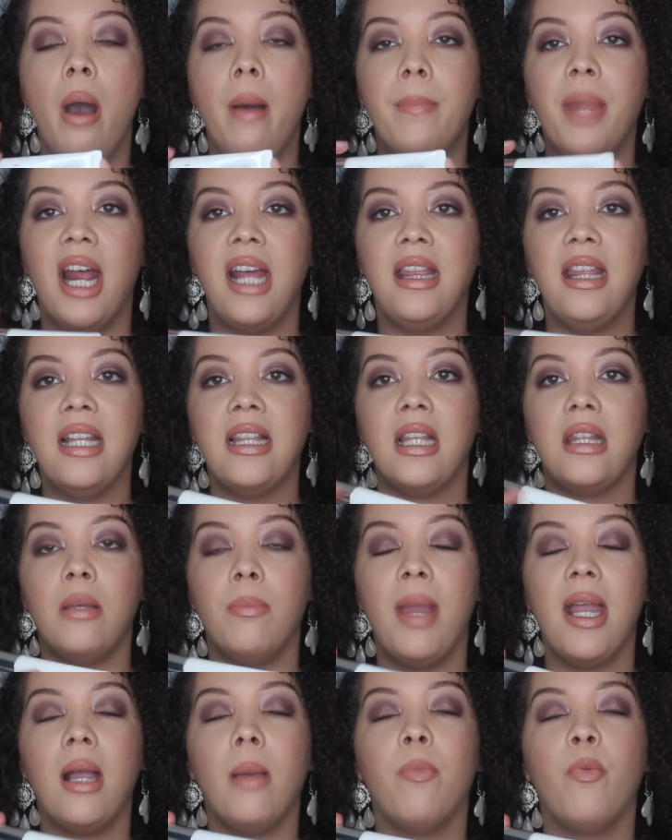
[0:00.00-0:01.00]
but I think that the
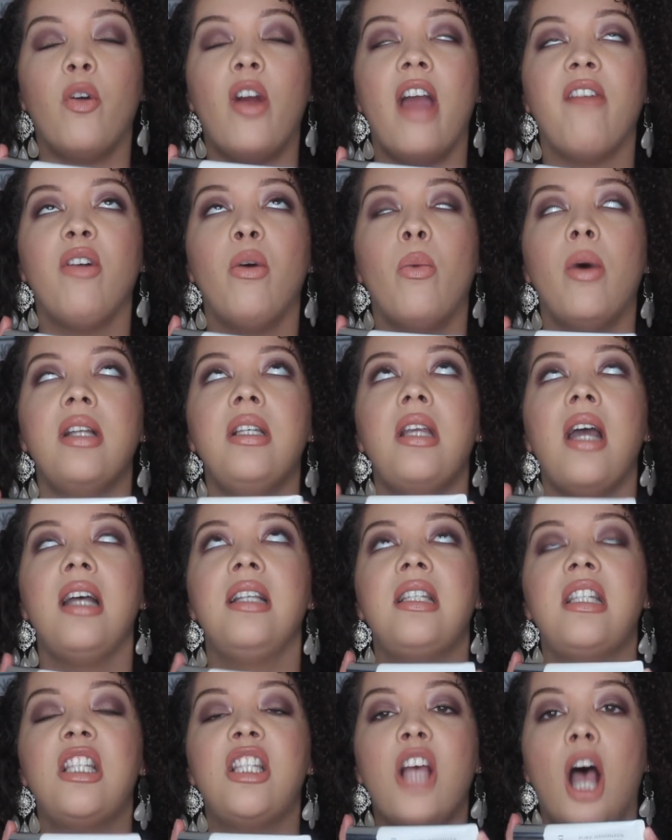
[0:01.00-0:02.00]
Makeup Forever one
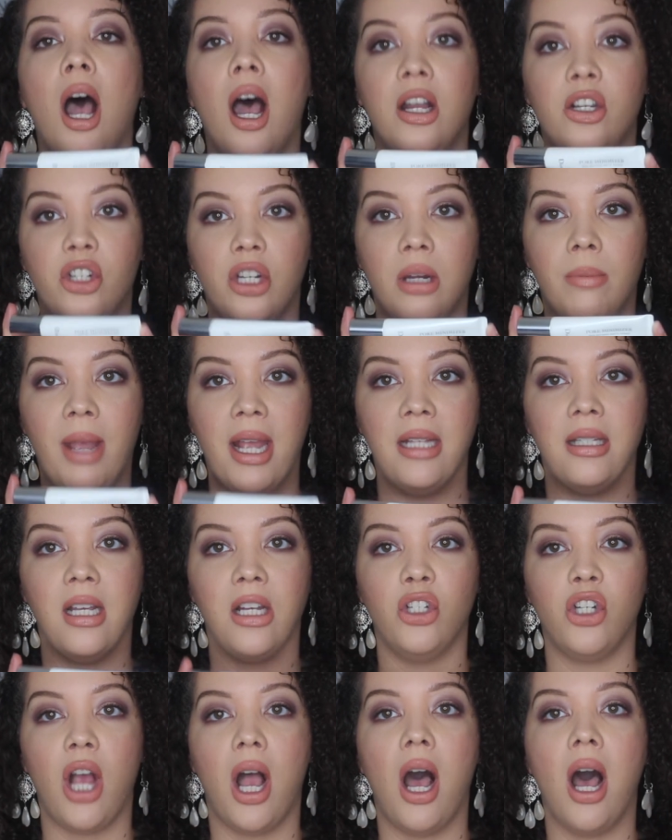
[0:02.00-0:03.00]
does such an
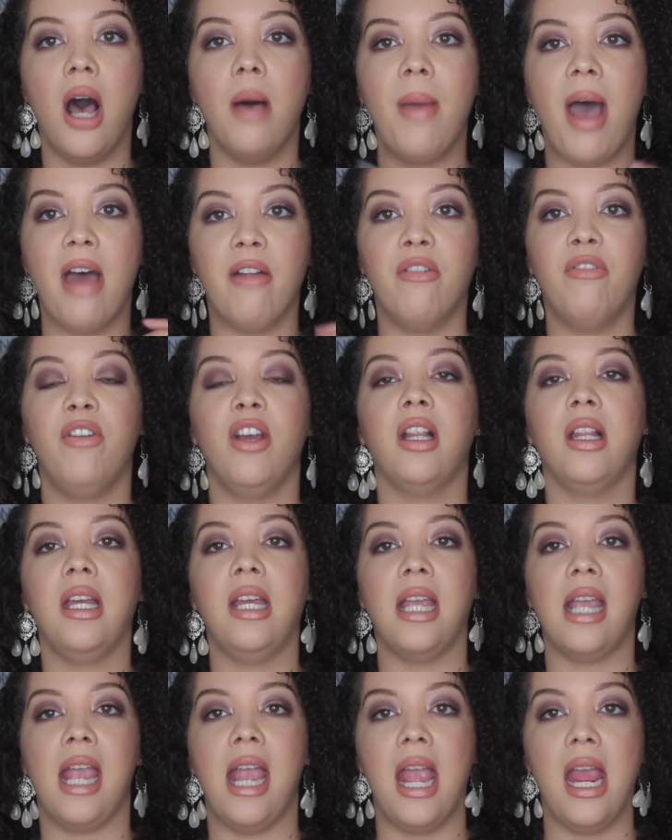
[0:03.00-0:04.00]
amazing job at
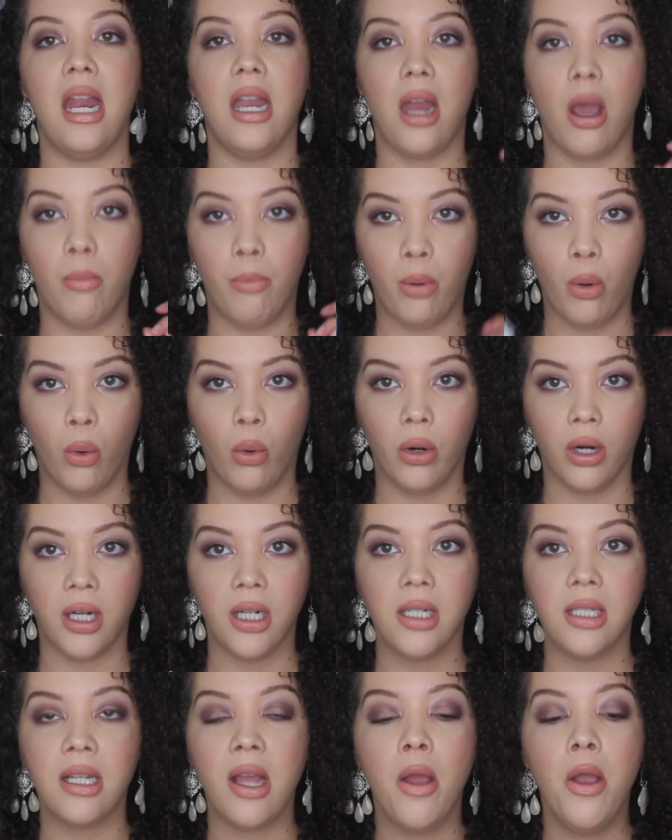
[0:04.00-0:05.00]
filling in
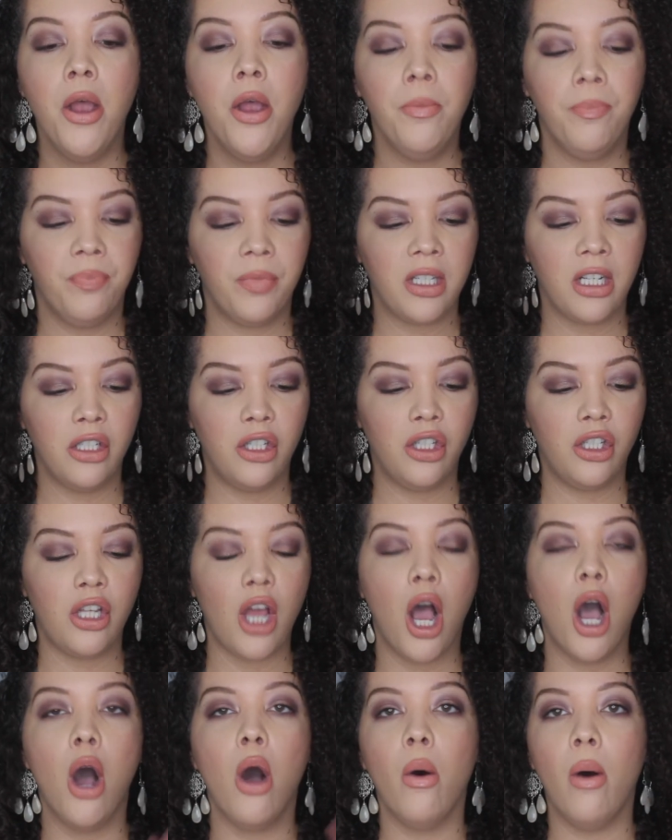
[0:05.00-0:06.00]
pores.
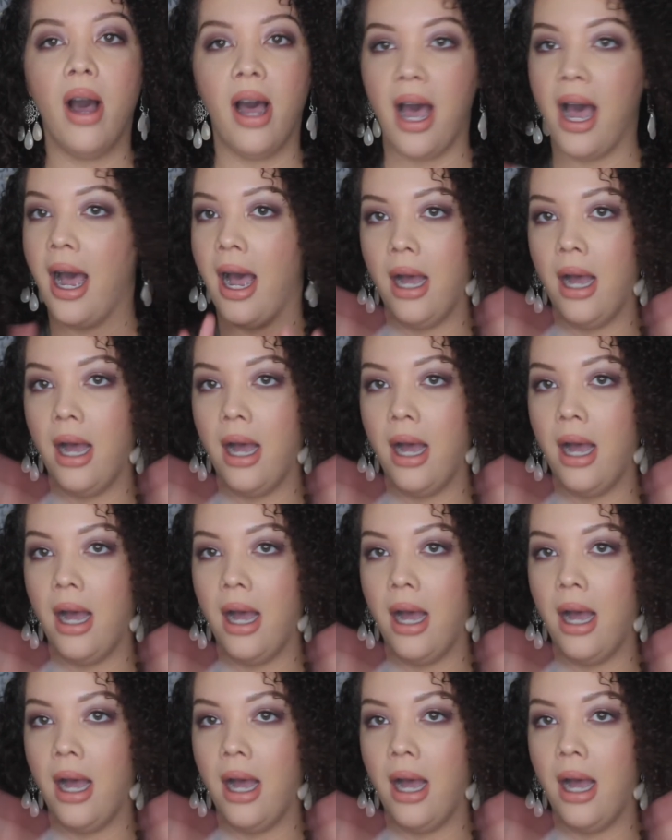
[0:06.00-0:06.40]
So